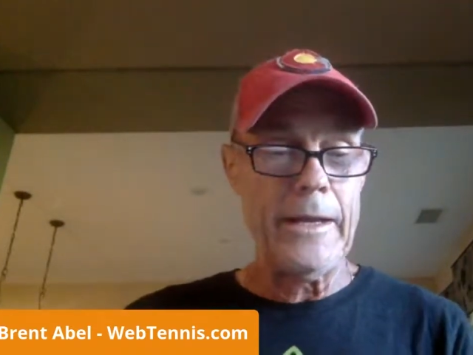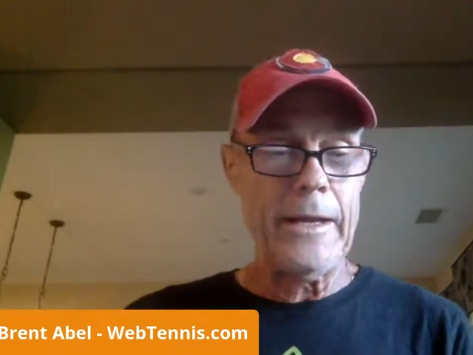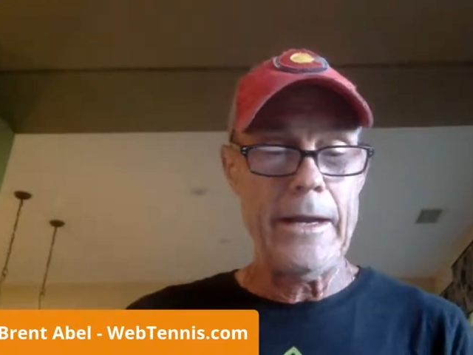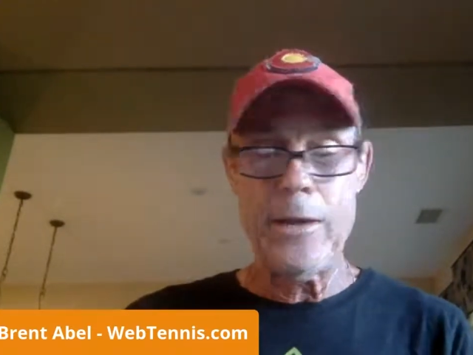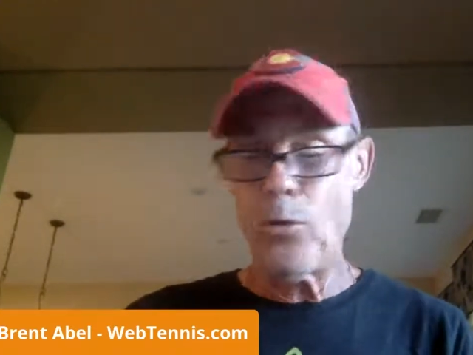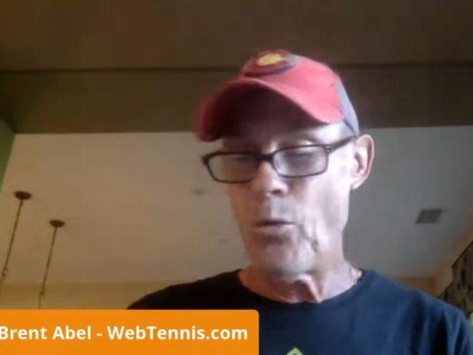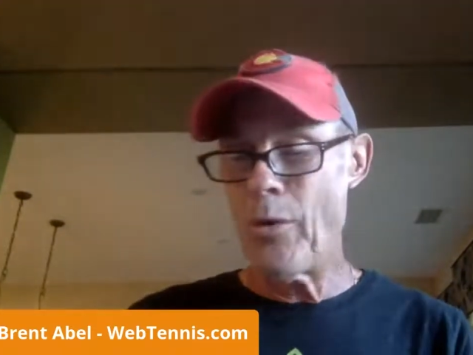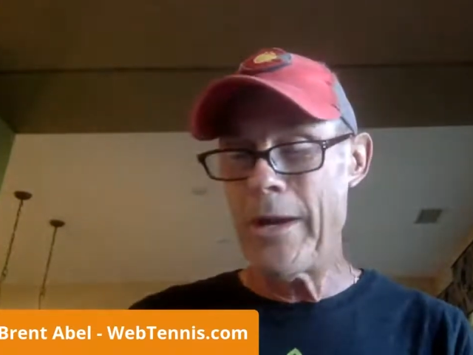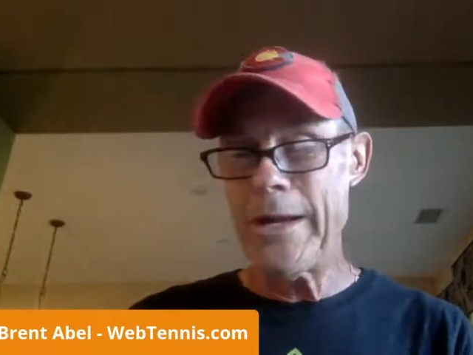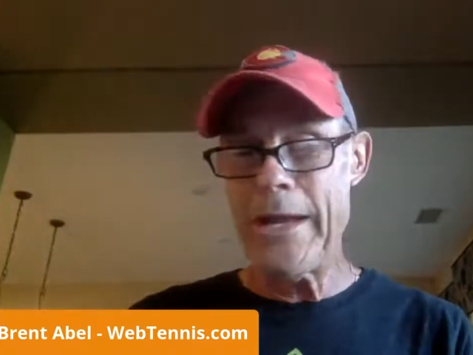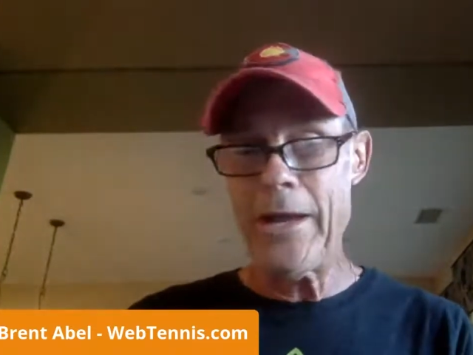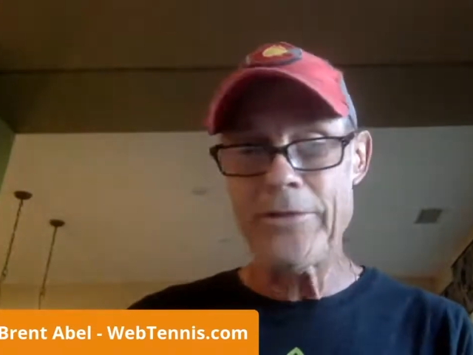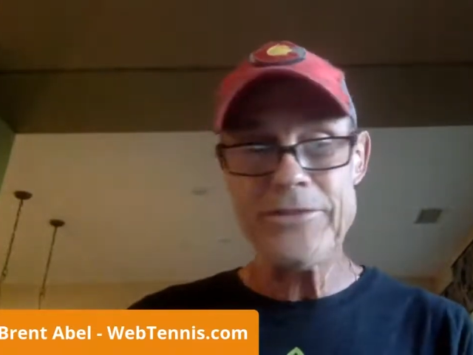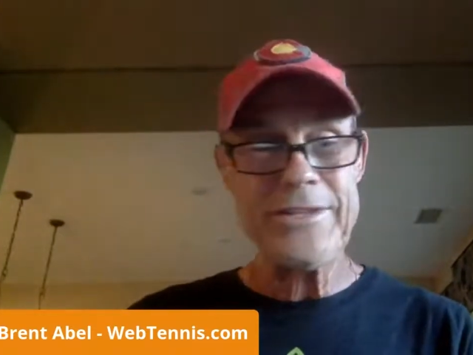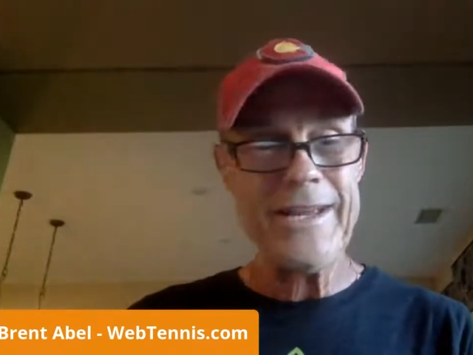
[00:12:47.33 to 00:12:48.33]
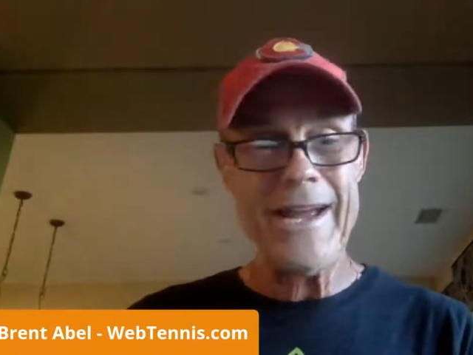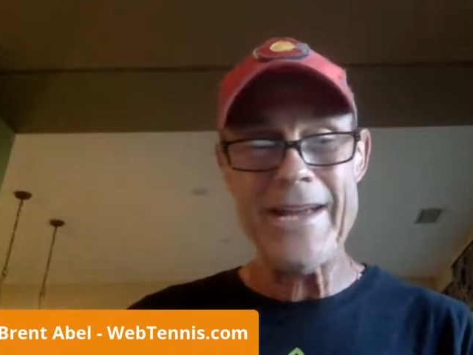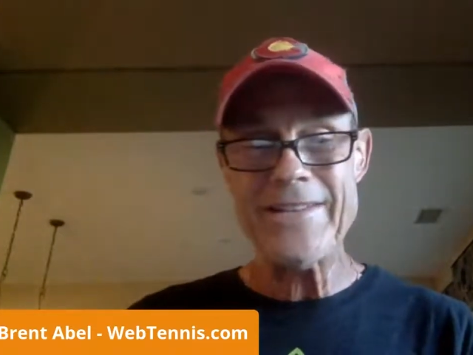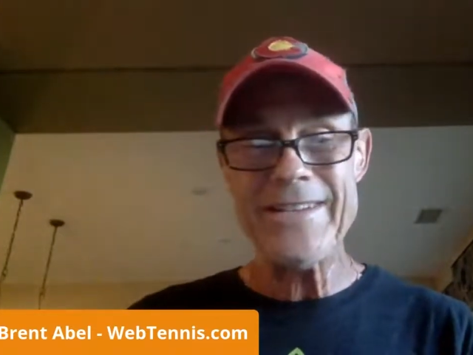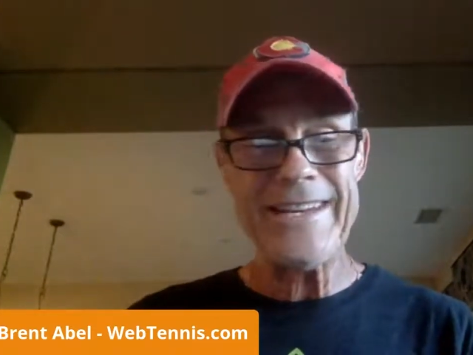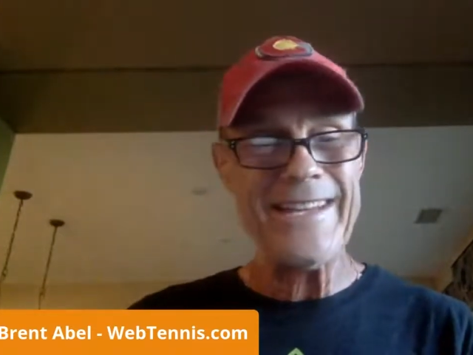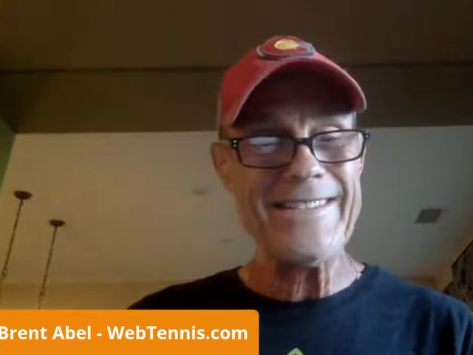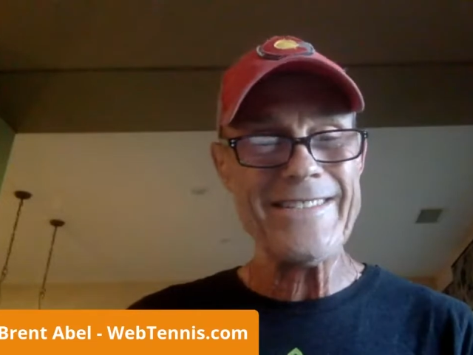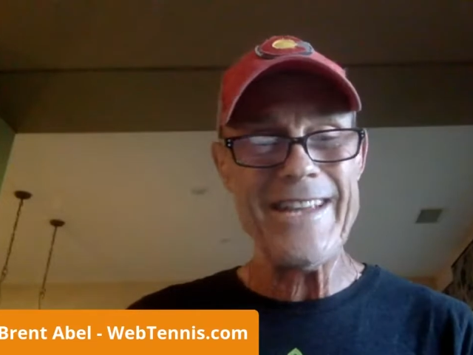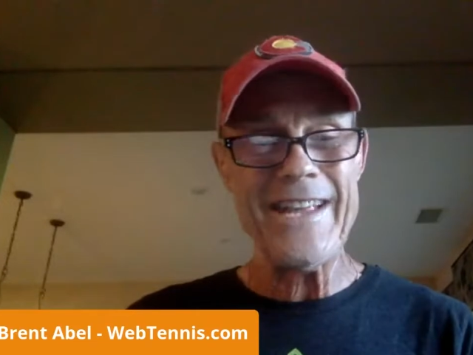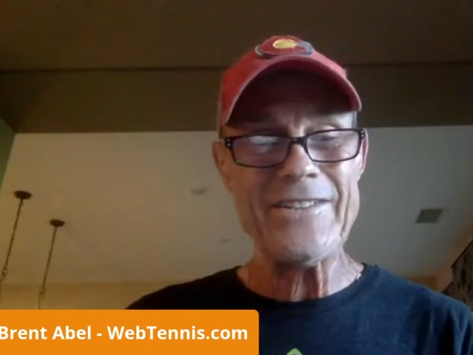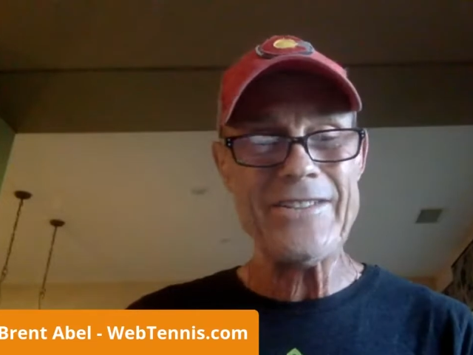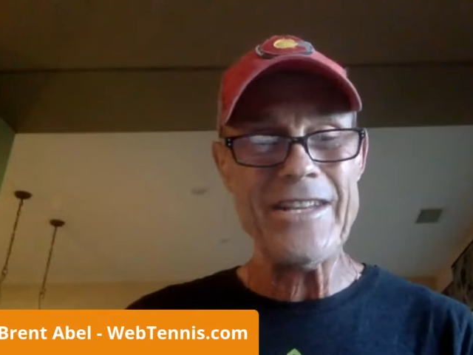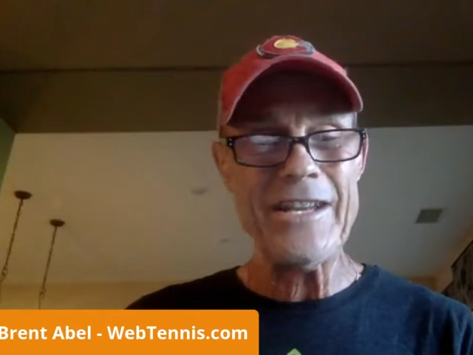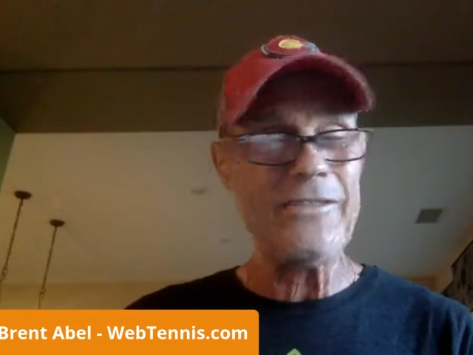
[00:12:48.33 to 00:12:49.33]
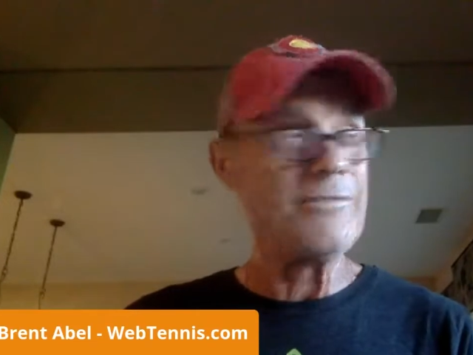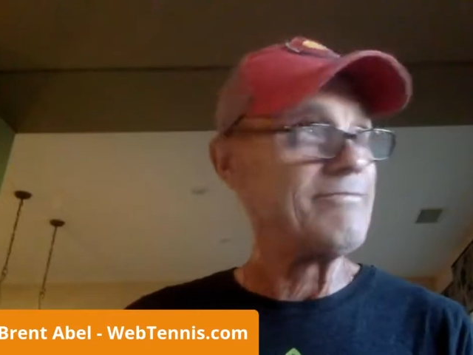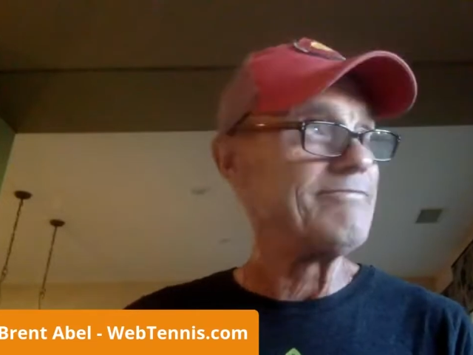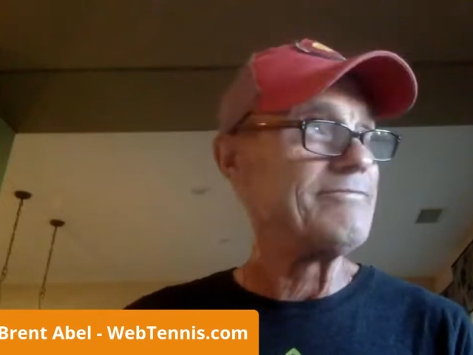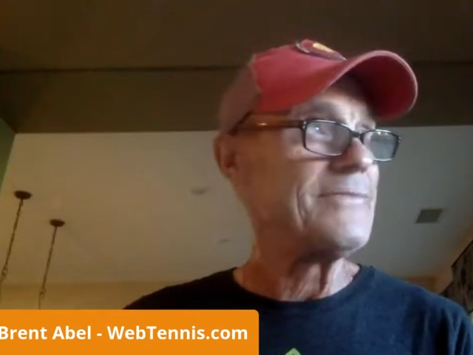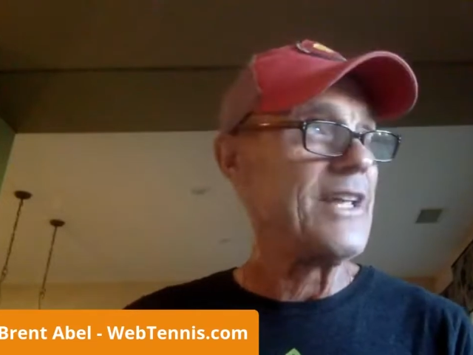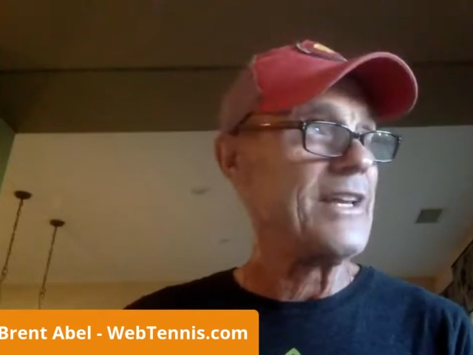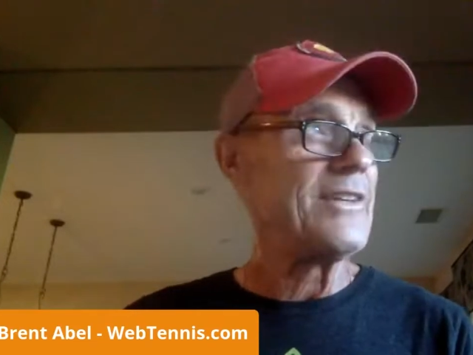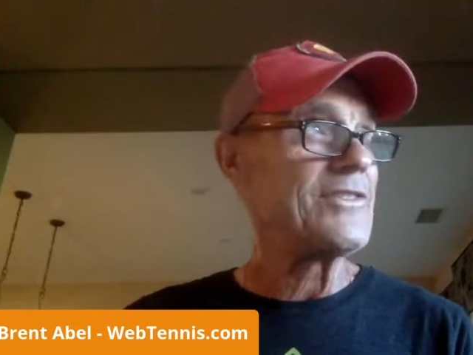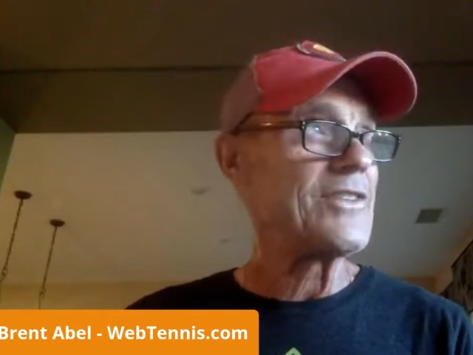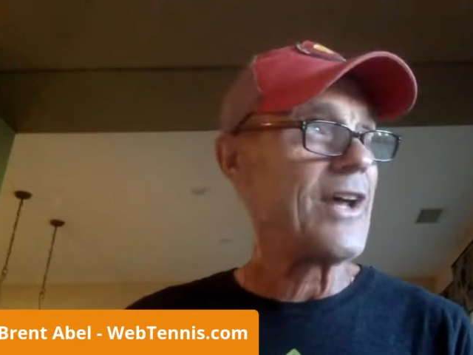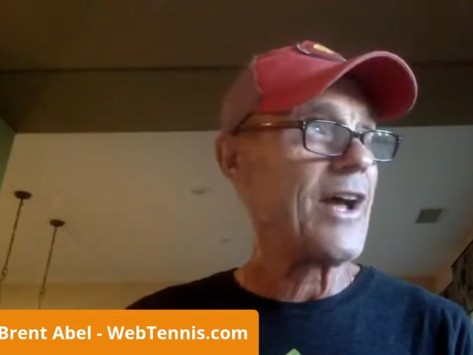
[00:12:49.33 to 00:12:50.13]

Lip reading: What else, guys? I guess that's it. It is